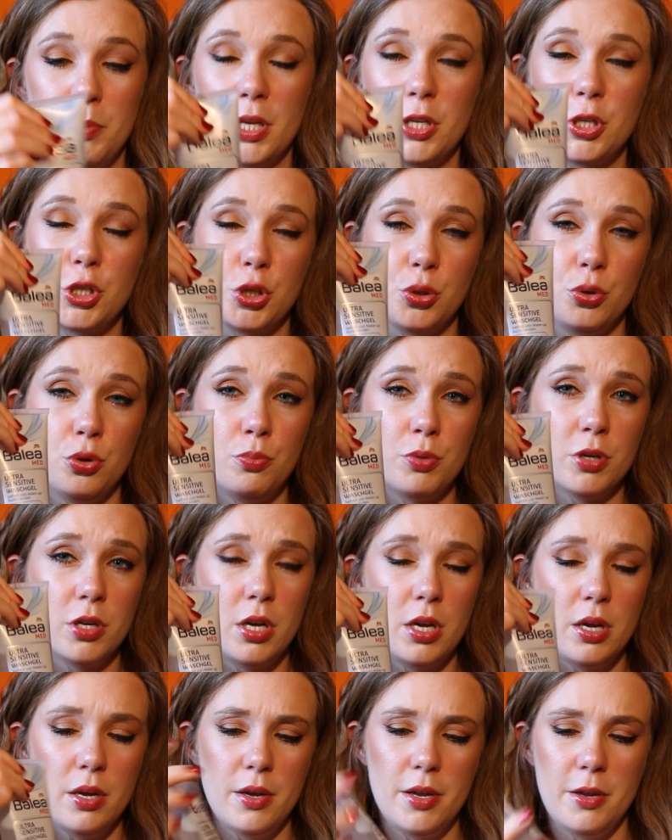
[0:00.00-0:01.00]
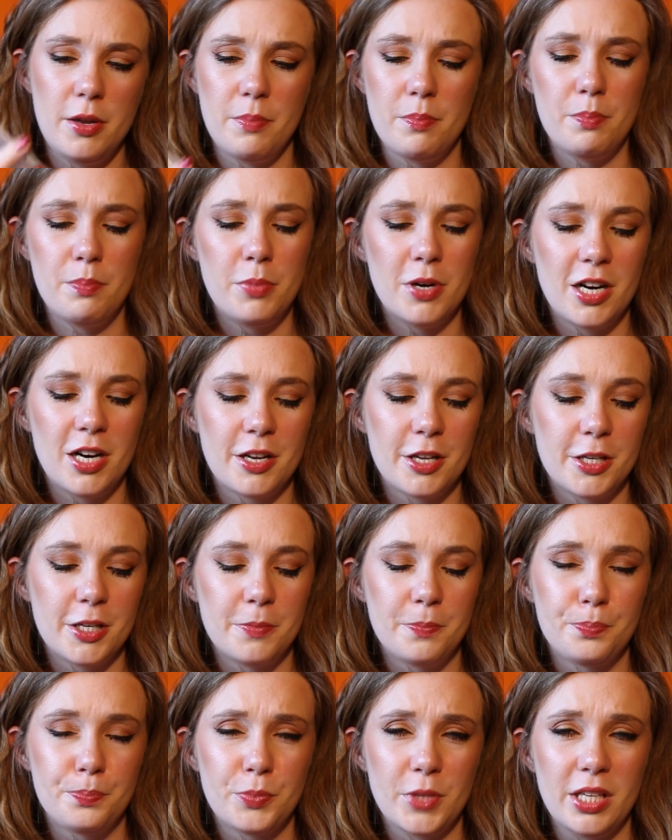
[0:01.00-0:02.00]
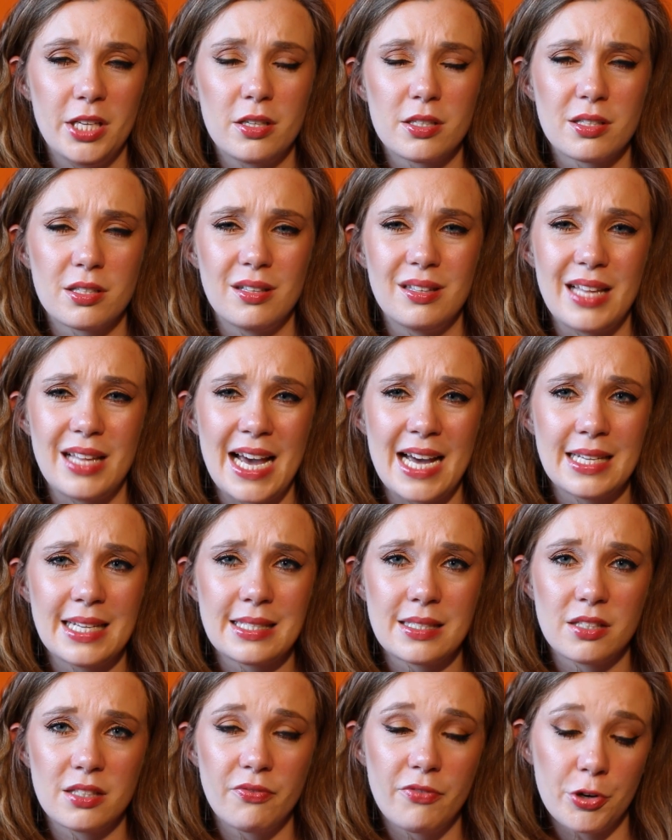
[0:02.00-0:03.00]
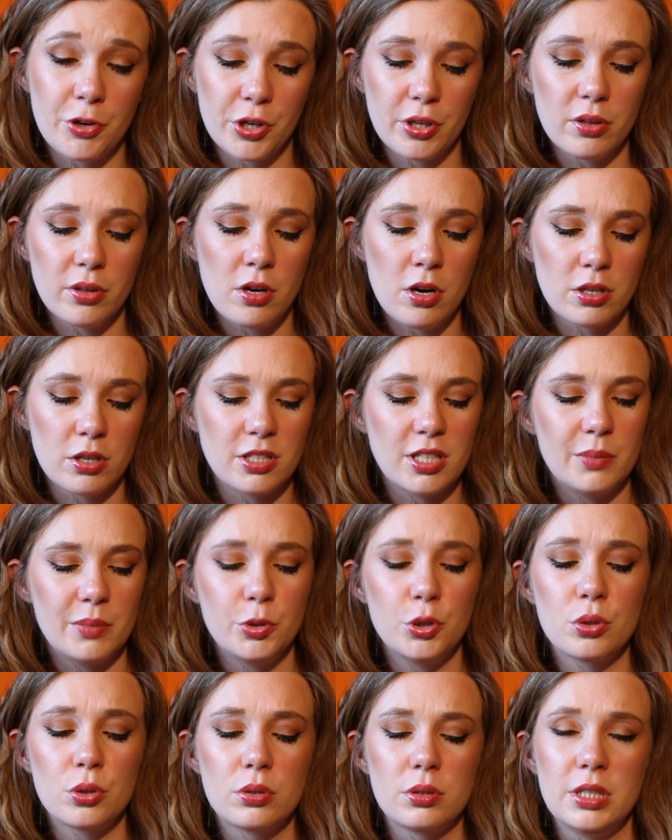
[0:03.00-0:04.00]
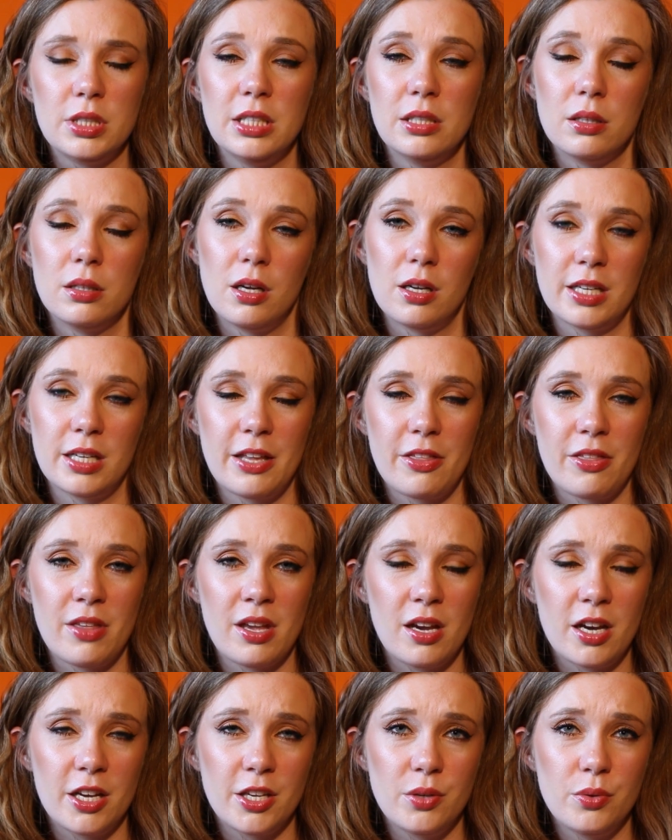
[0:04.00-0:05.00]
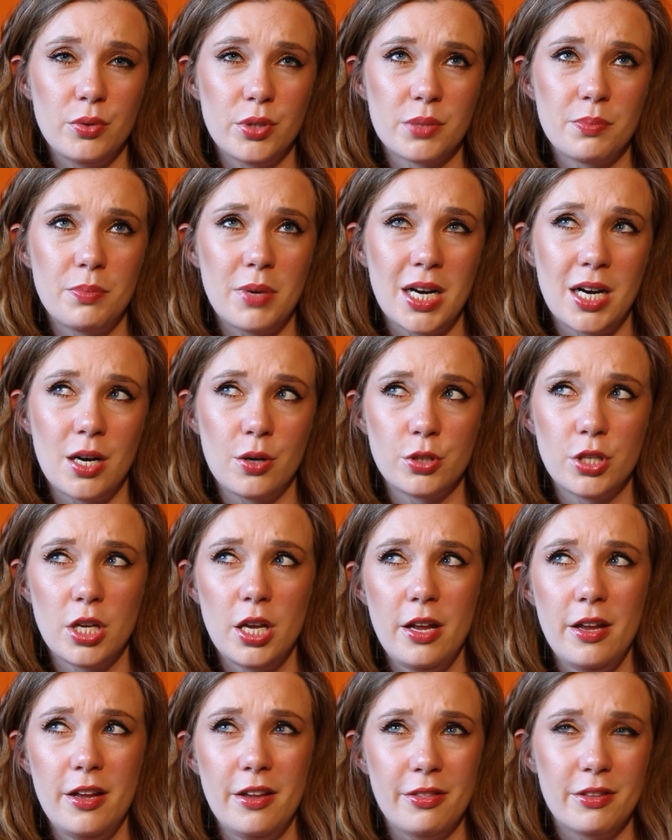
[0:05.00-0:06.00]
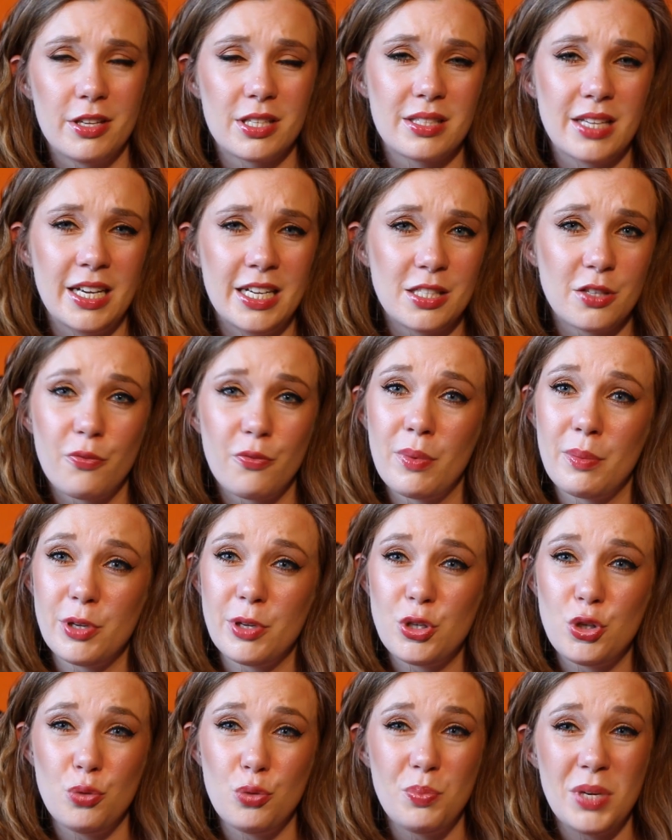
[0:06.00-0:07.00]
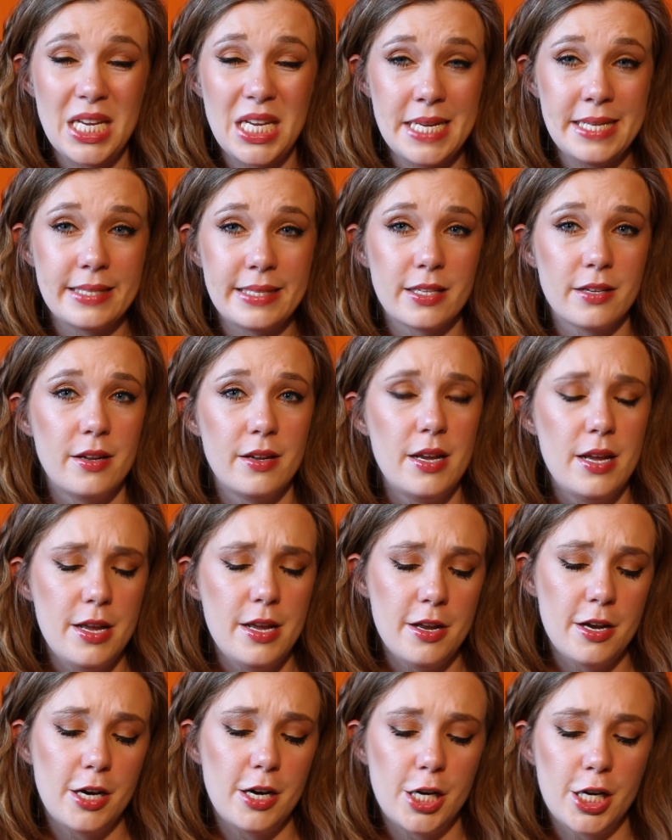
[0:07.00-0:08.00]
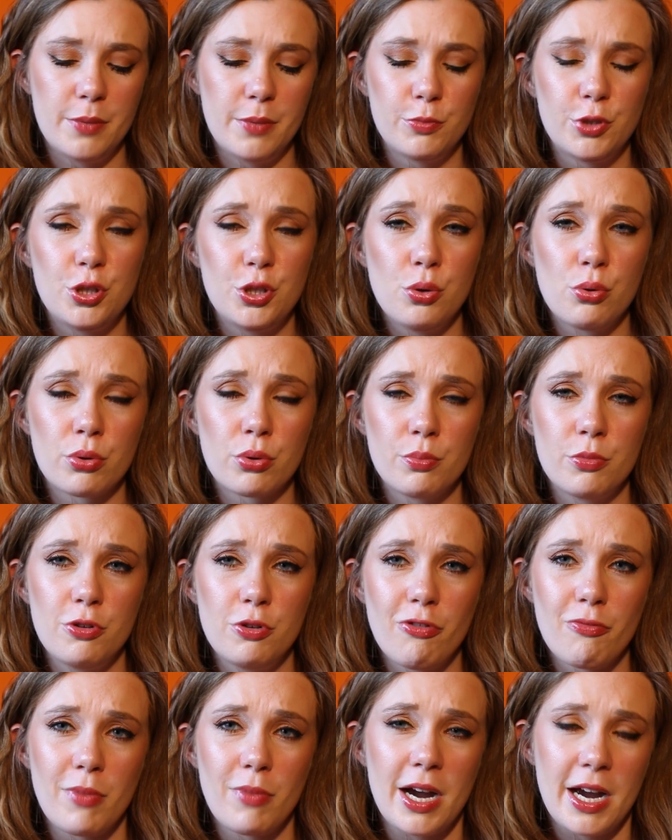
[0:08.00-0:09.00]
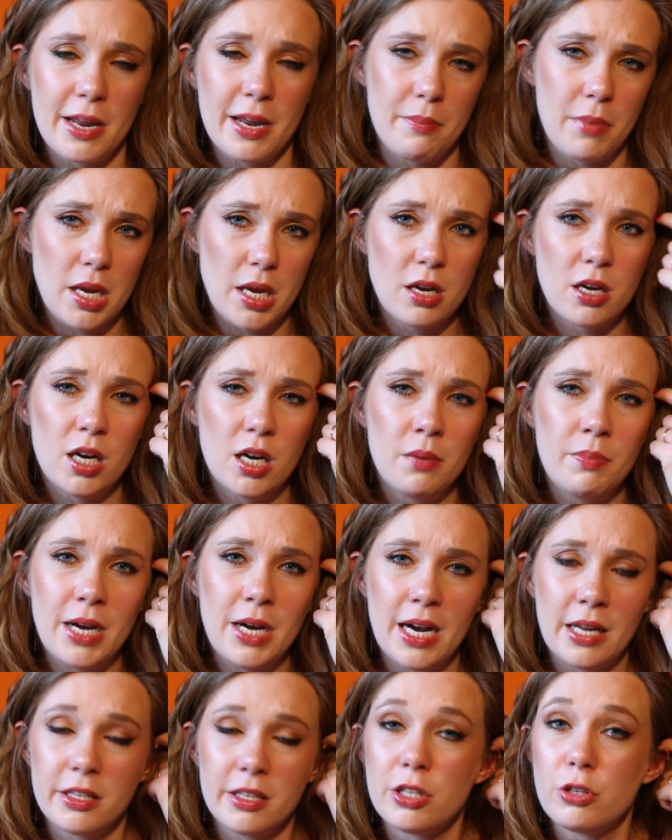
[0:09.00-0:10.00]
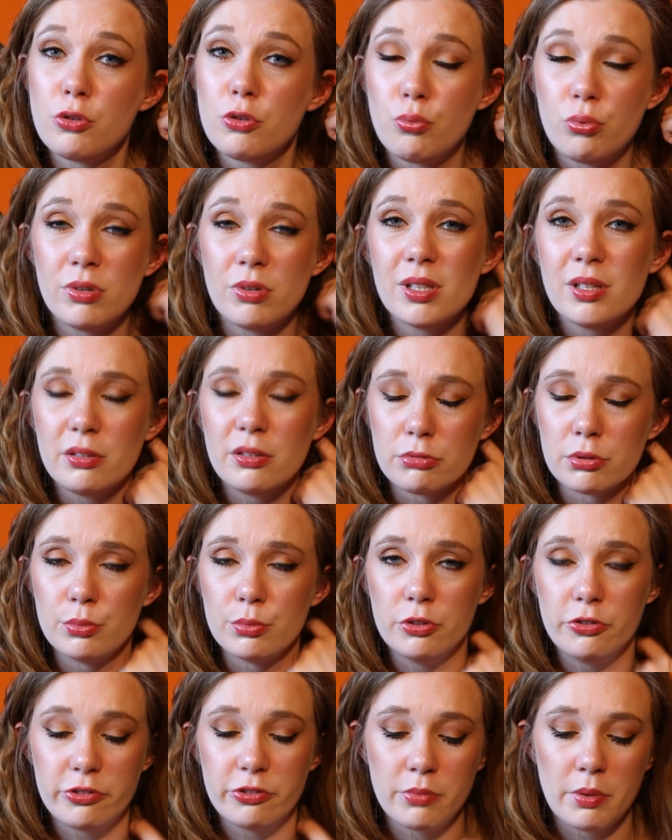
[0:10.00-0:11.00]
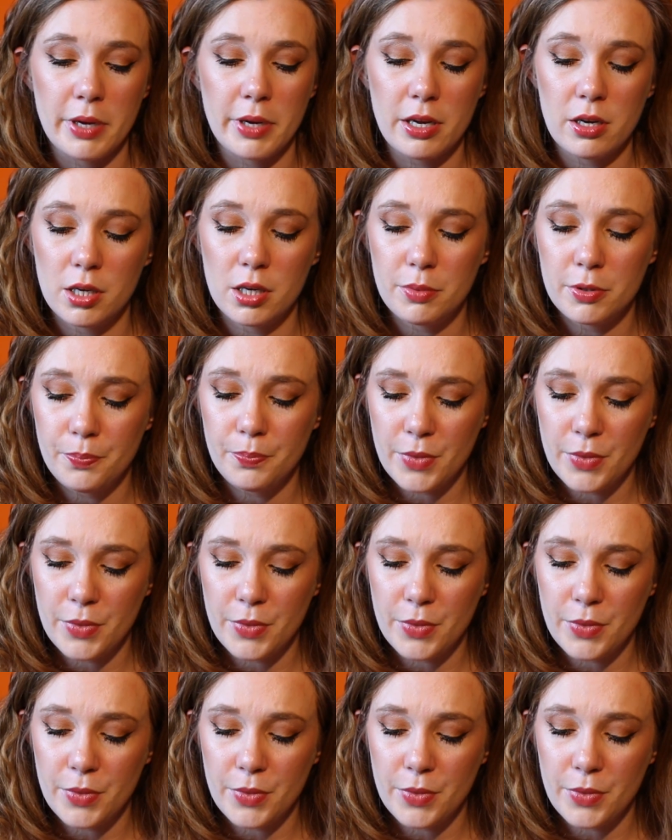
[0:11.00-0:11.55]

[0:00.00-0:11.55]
tube. But it also lasts a very long time. You don't need a lot. I think I use about the size of maybe 2 pieces to remove my makeup, and it really removes my makeup.